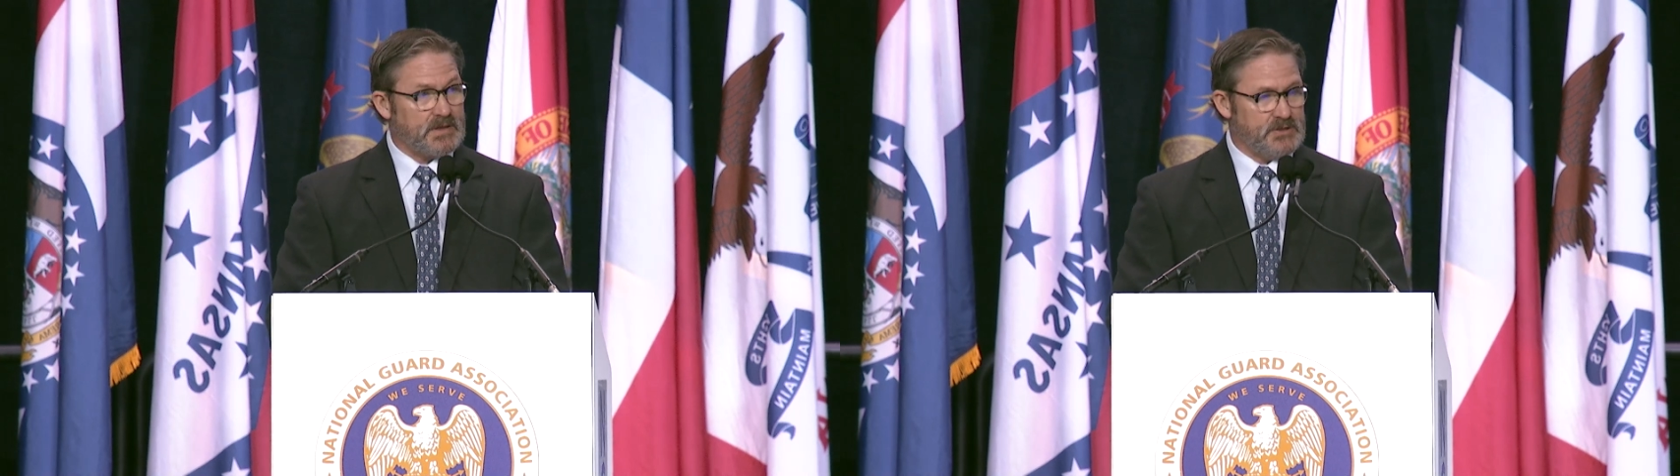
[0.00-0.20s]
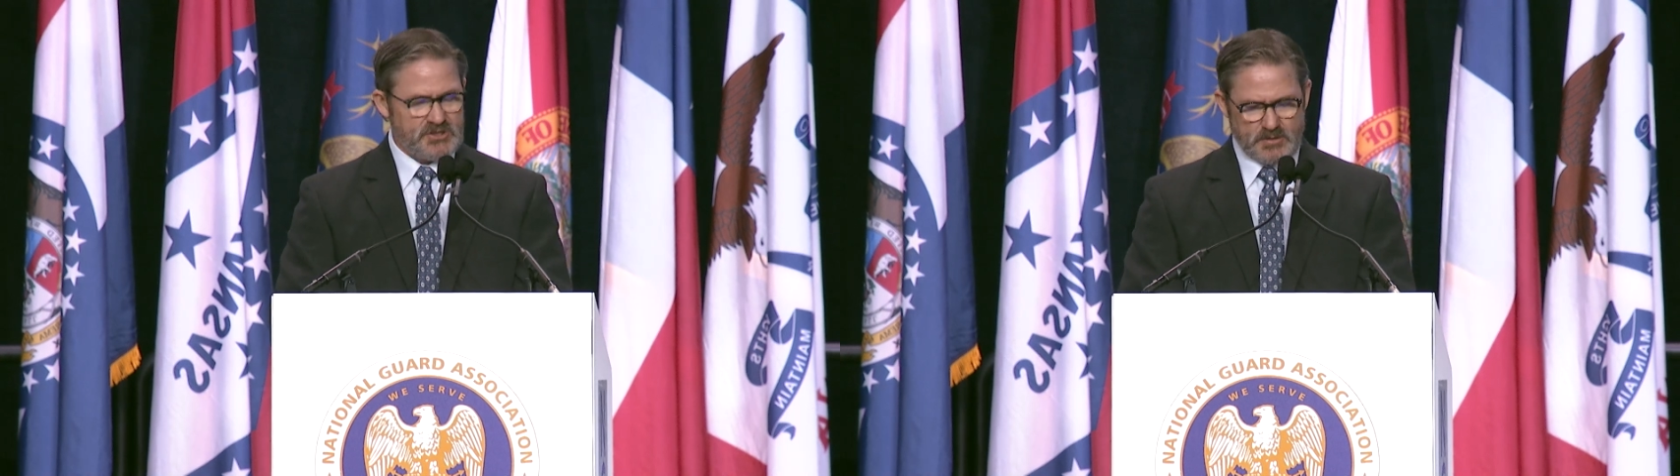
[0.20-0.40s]

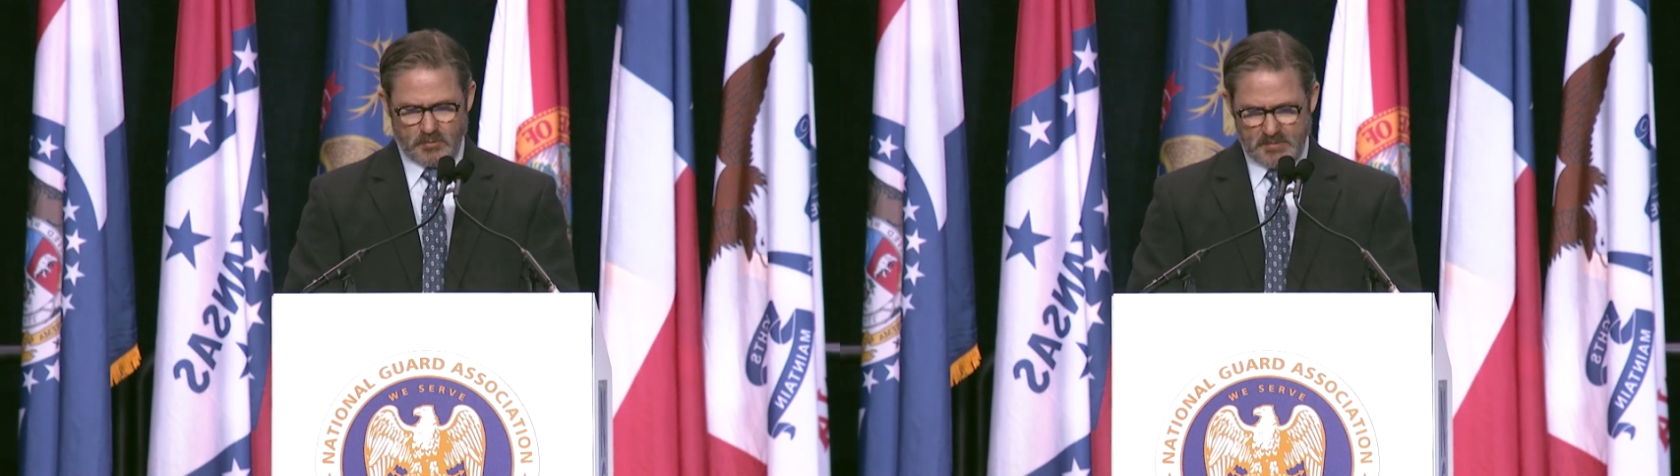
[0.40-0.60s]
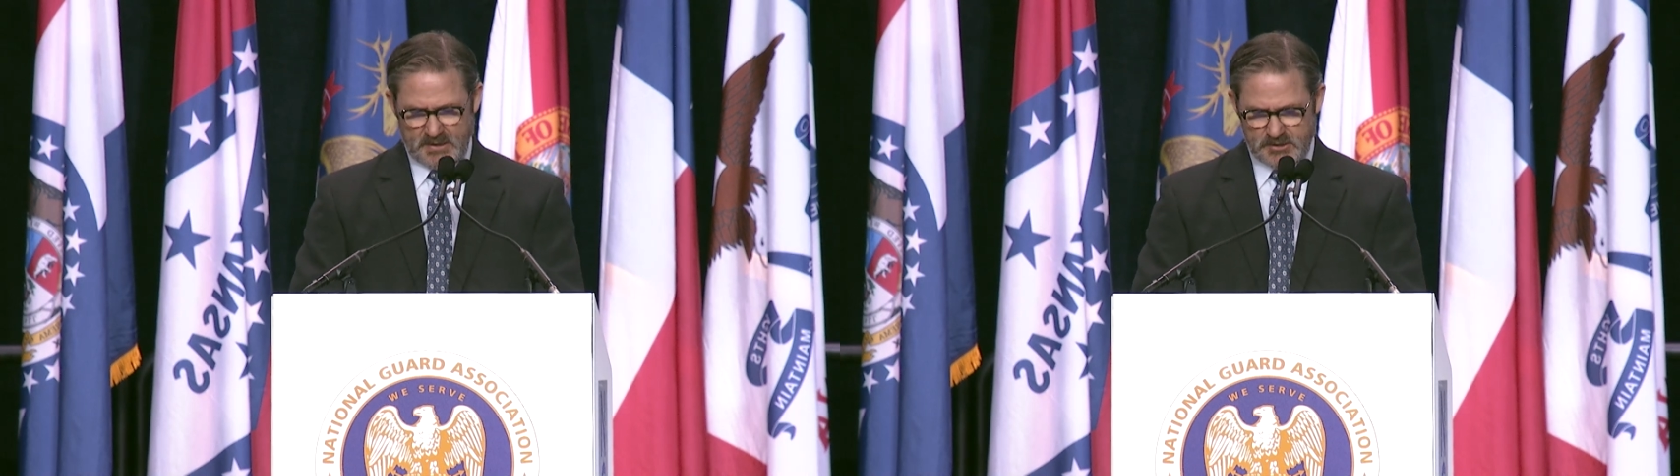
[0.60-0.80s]
and General
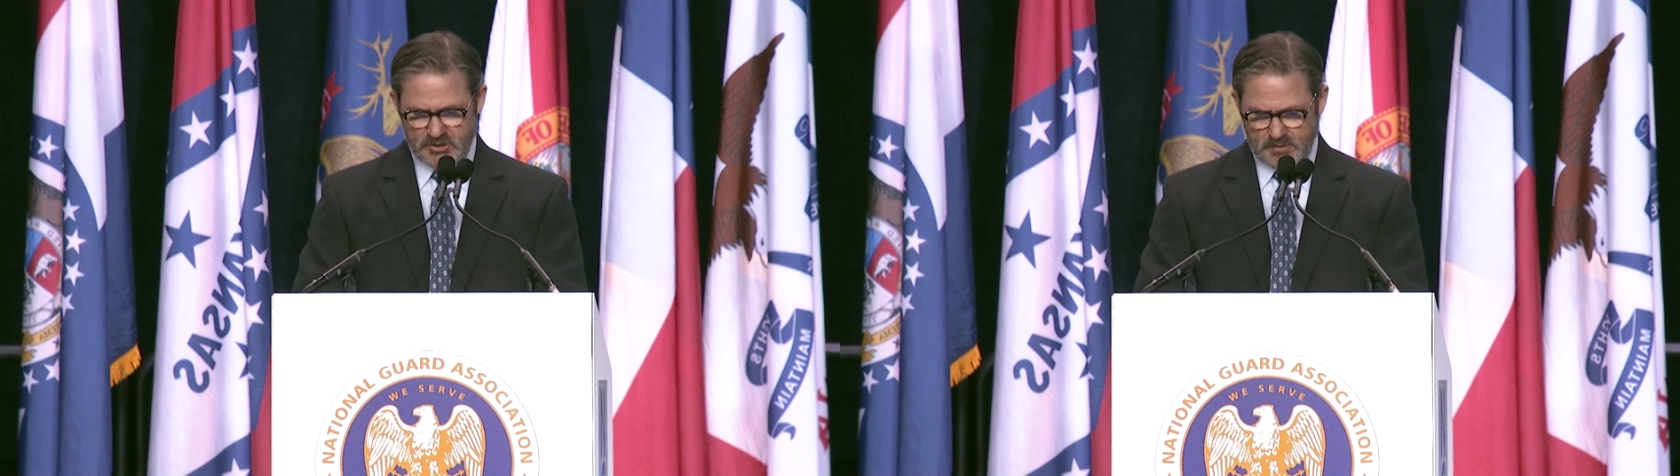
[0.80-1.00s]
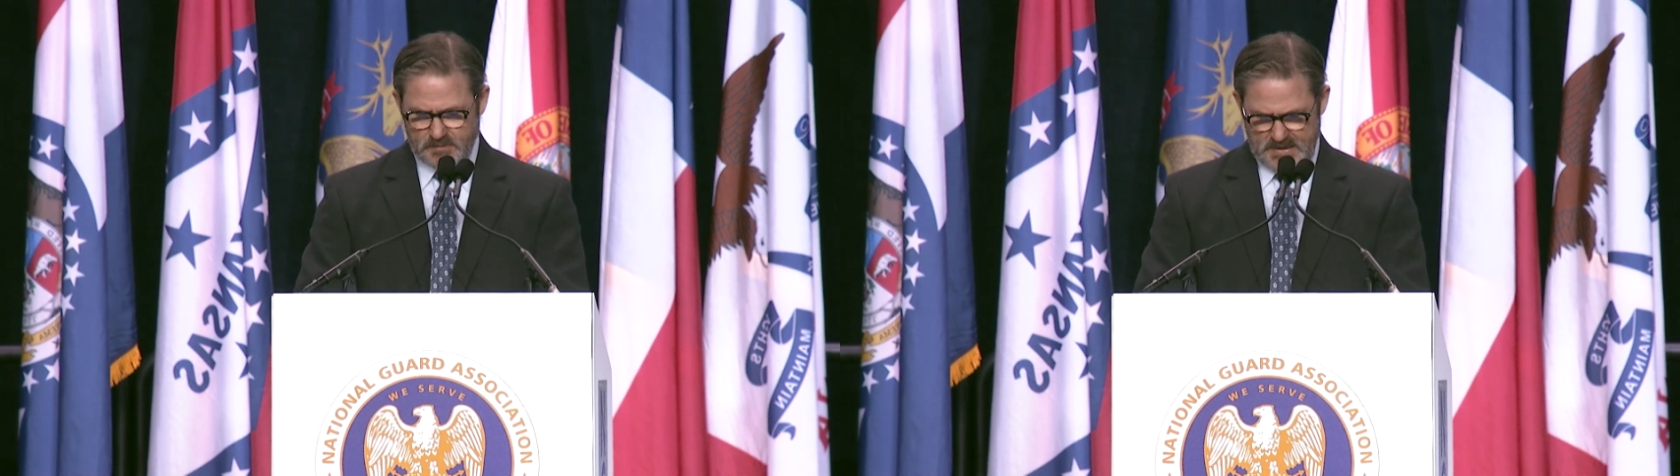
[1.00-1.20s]

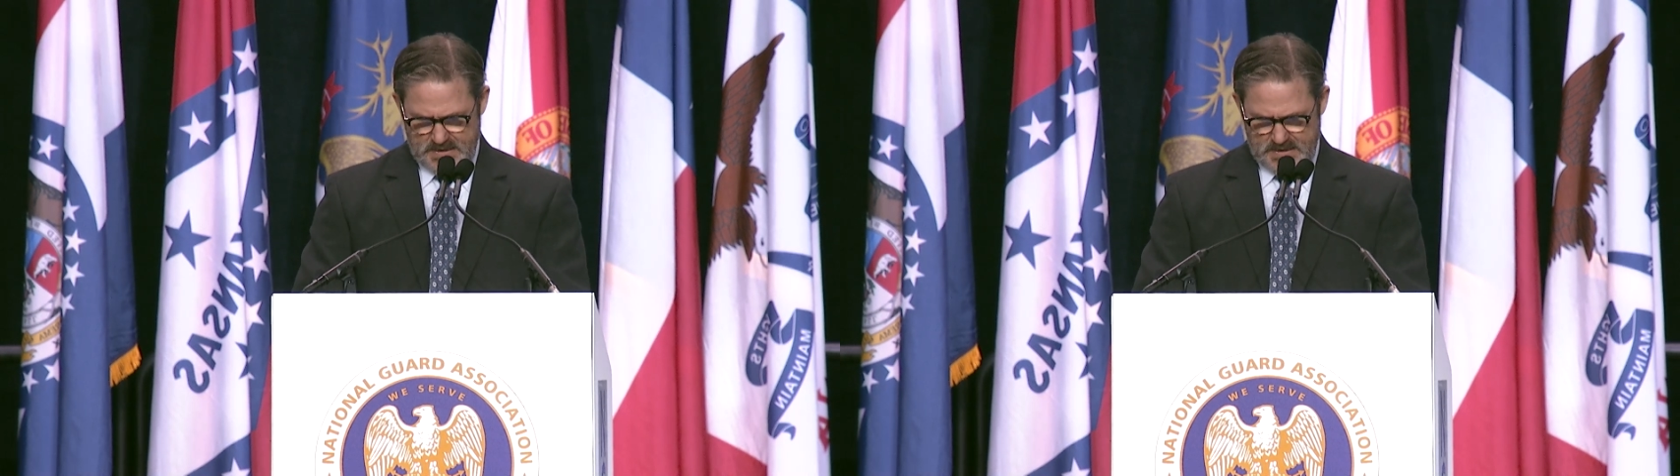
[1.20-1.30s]
Manager